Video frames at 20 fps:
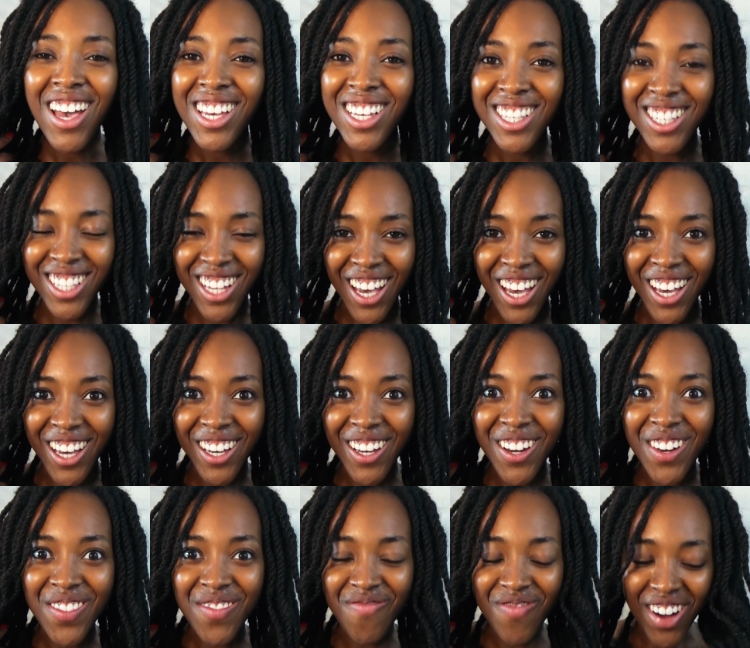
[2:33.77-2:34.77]
So
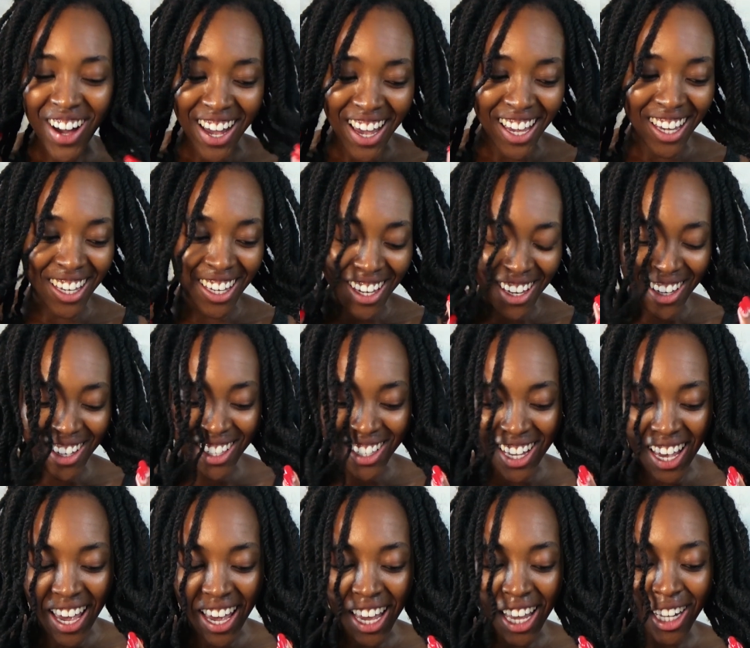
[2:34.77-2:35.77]
by
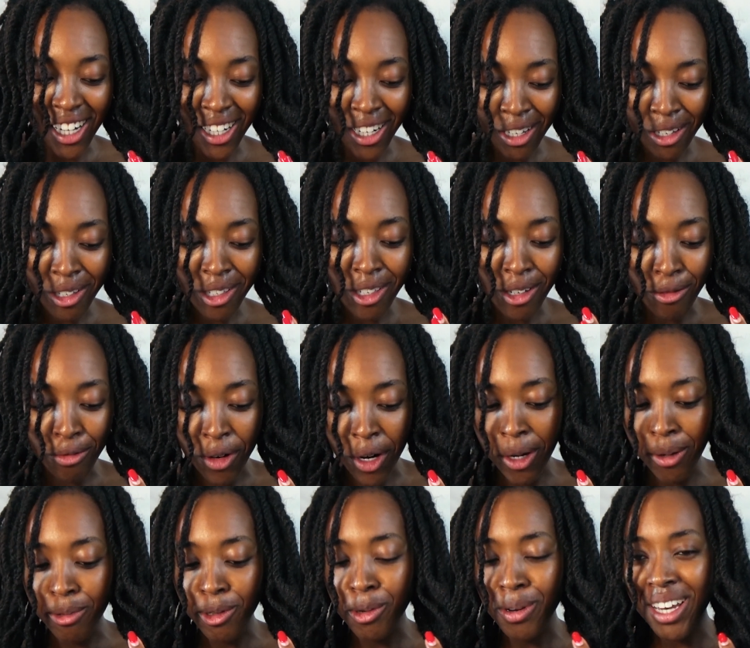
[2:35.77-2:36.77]
using loose
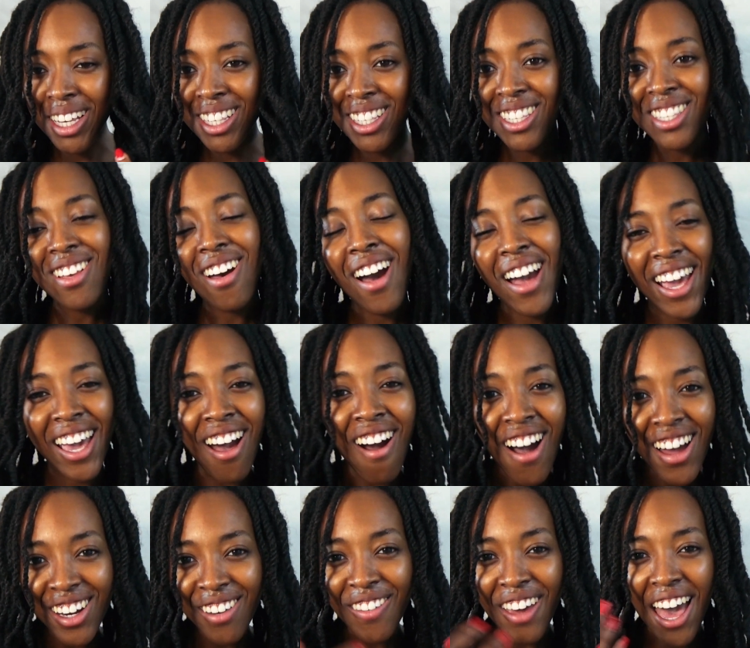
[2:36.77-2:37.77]
rope twists, I
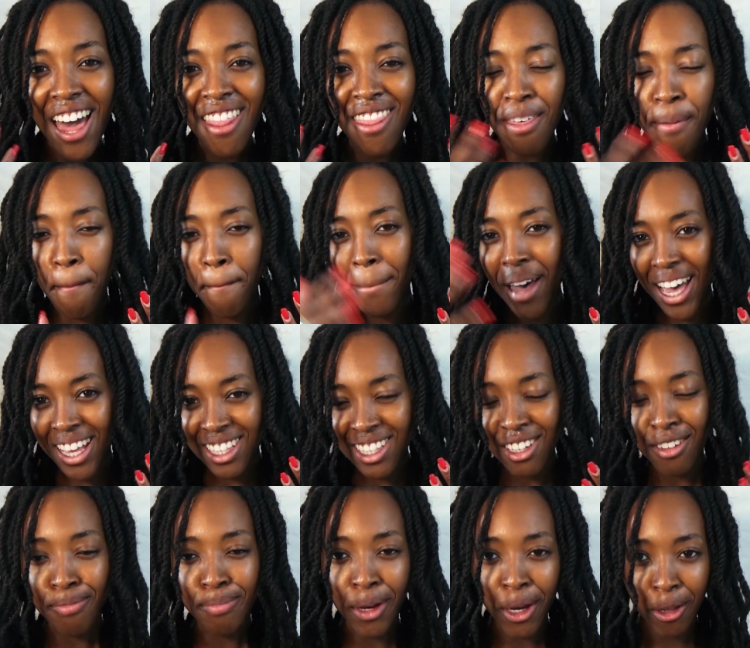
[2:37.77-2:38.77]
kind of get the best
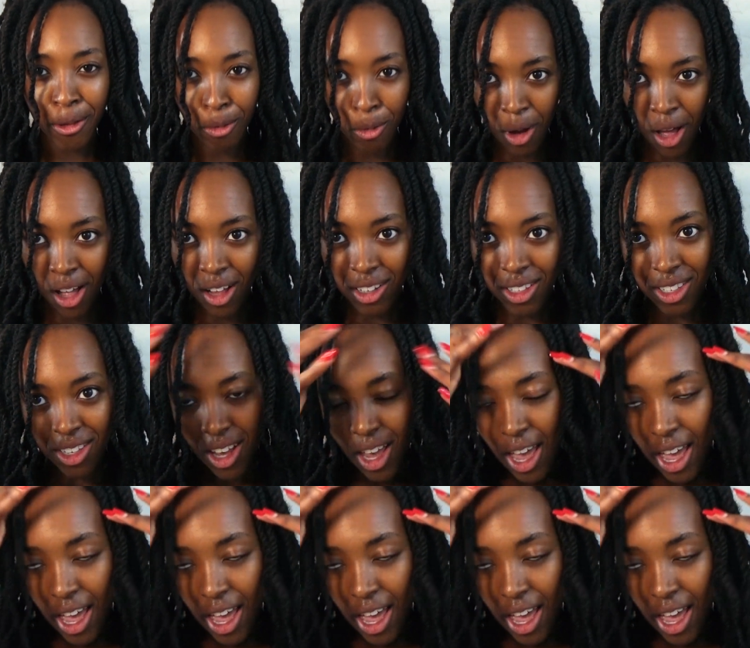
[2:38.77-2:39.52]
of both worlds.